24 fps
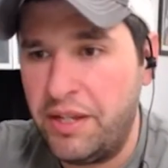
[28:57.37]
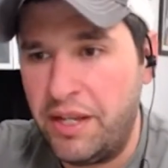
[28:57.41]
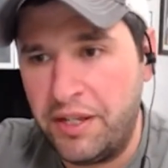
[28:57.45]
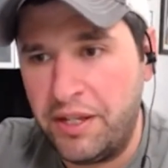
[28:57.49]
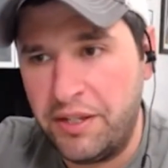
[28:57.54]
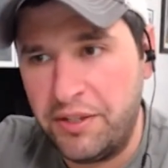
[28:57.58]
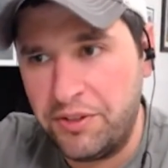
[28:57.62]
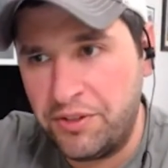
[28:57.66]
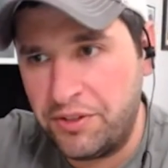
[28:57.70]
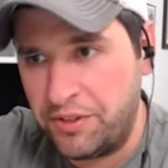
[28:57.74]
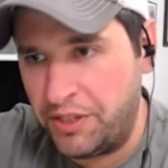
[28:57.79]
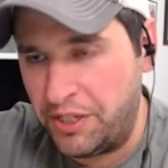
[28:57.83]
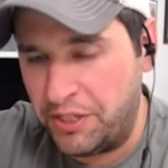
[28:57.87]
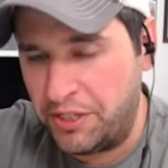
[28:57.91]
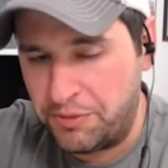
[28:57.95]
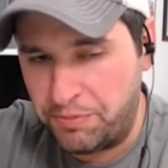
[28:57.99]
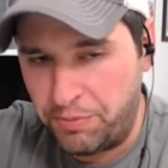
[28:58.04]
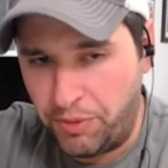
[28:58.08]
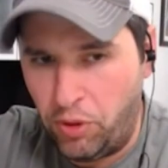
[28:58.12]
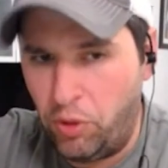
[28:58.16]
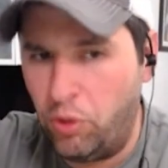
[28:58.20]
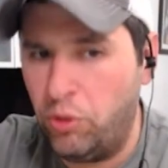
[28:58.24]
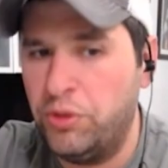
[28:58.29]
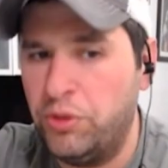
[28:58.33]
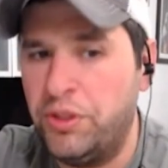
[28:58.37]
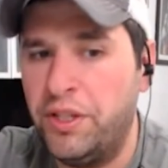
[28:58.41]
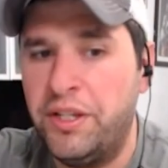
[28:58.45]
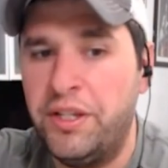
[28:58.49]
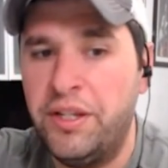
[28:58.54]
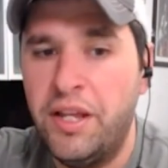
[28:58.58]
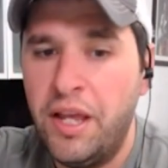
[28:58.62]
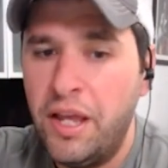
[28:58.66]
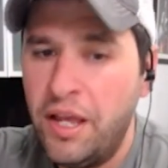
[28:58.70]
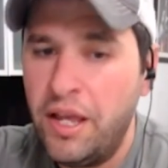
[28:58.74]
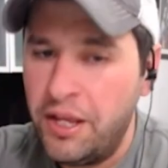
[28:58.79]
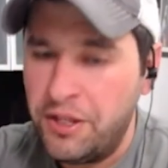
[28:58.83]
is is beholden
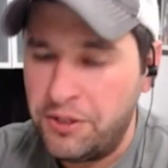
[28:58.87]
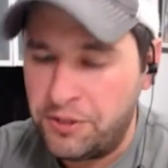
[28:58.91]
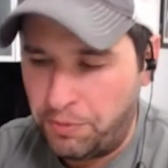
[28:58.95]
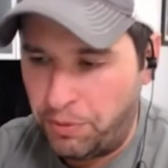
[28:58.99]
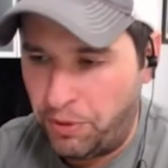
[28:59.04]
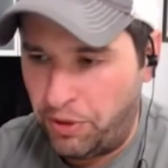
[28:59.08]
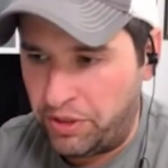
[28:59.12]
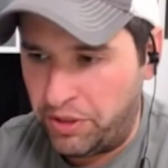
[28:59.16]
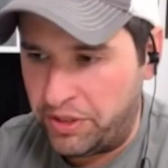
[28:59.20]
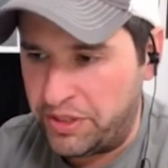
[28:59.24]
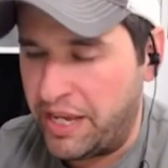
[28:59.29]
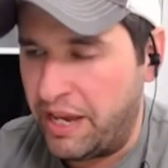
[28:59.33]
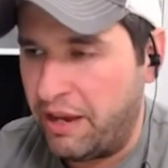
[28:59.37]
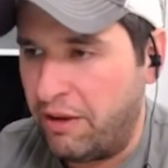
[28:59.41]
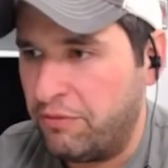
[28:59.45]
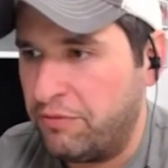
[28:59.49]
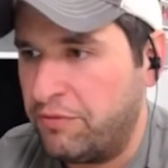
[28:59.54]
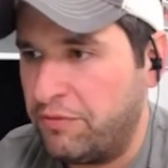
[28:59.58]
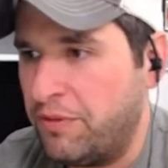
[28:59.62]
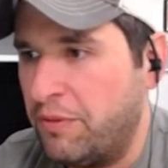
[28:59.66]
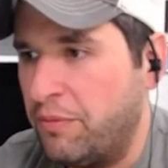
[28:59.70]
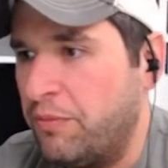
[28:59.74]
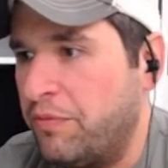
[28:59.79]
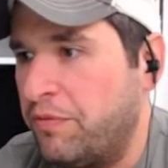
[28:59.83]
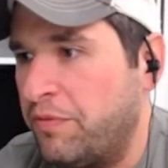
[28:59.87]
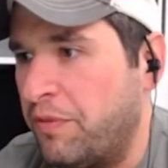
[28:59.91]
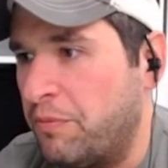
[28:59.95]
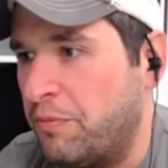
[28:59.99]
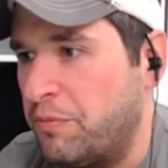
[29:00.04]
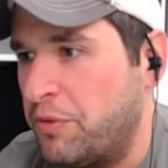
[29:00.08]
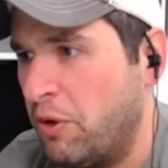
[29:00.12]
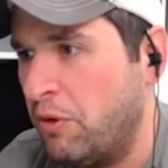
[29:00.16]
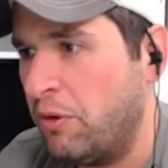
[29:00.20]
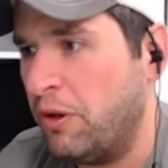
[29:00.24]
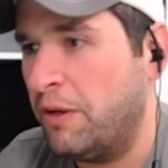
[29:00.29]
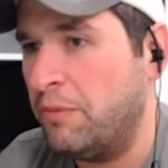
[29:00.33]
to pulling down from from
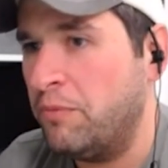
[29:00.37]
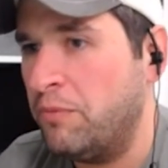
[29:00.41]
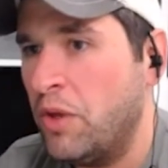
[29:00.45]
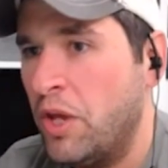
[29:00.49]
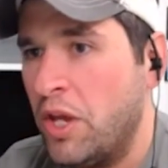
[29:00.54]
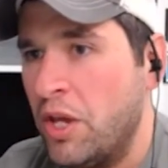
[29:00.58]
Europe.